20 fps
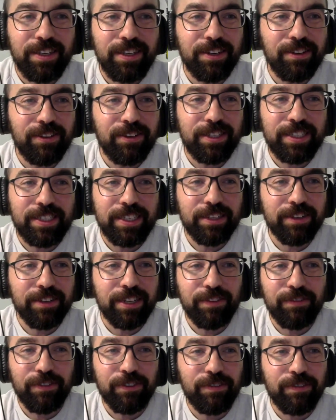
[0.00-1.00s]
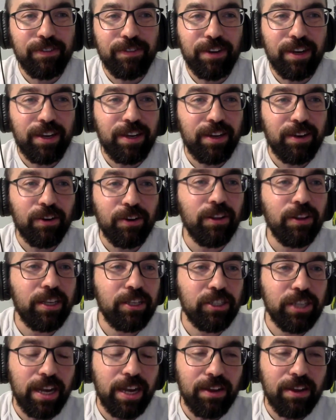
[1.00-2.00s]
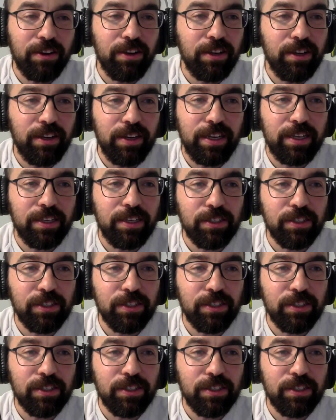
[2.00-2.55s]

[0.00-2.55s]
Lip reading: and tinkering for early childhood.